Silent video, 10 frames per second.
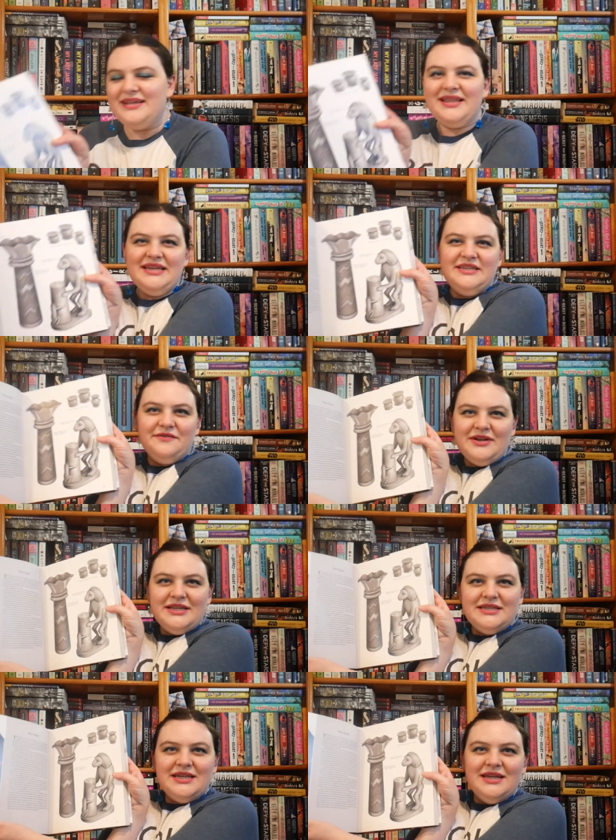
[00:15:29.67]
like
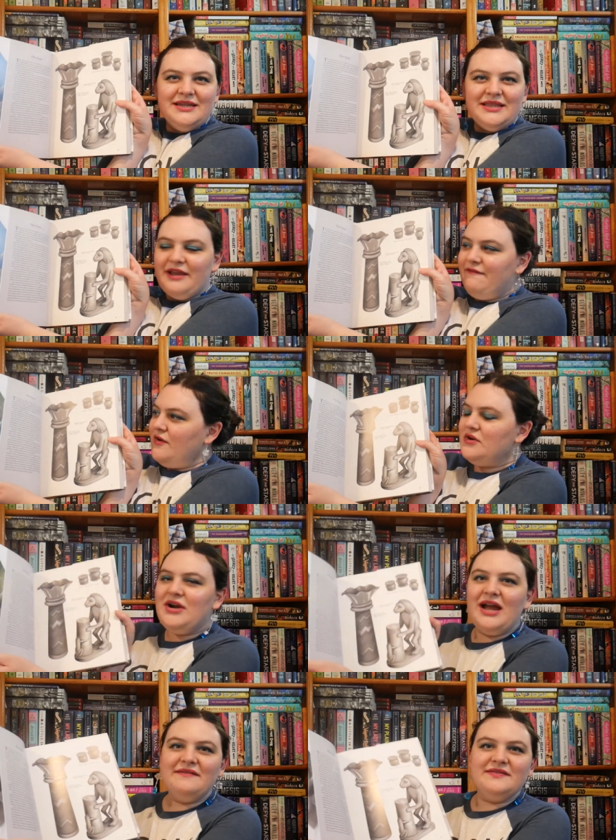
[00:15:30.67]
different like
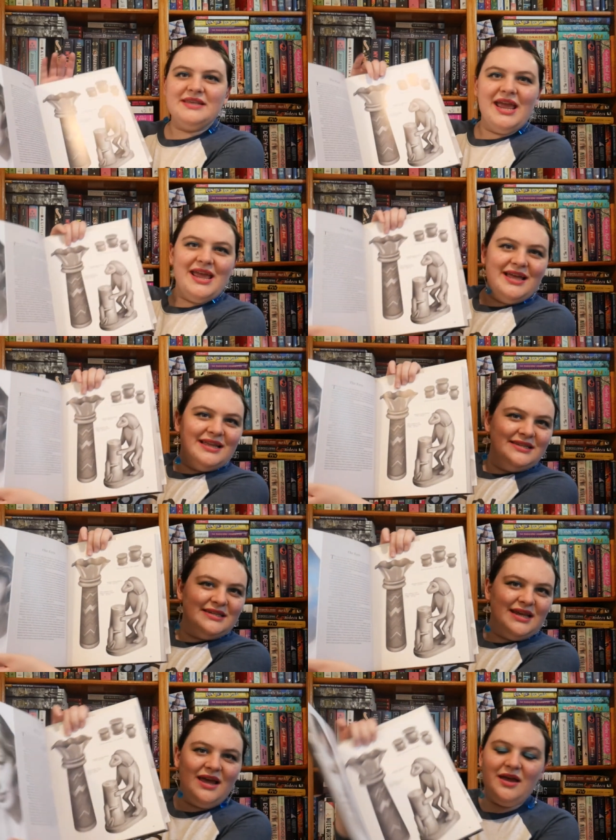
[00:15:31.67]
photographs, and
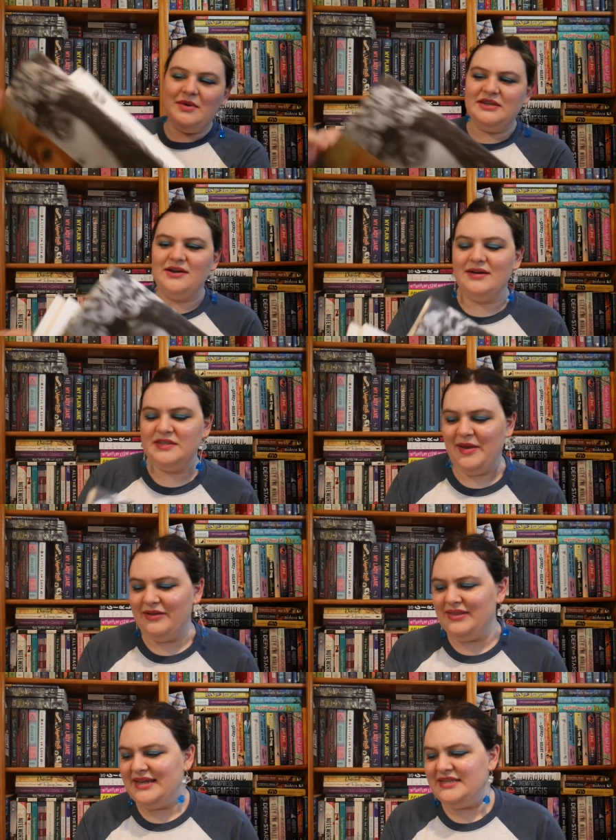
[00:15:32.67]
um, it talks
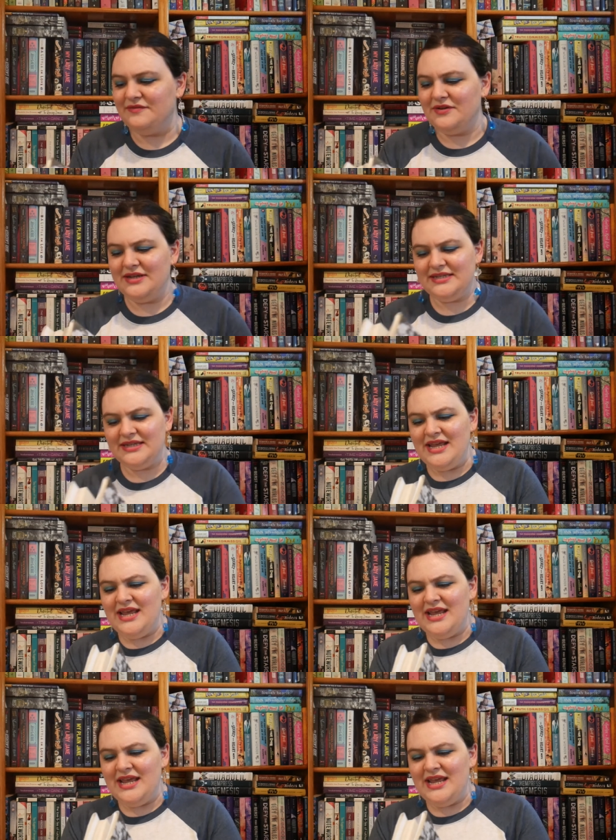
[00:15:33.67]
about like different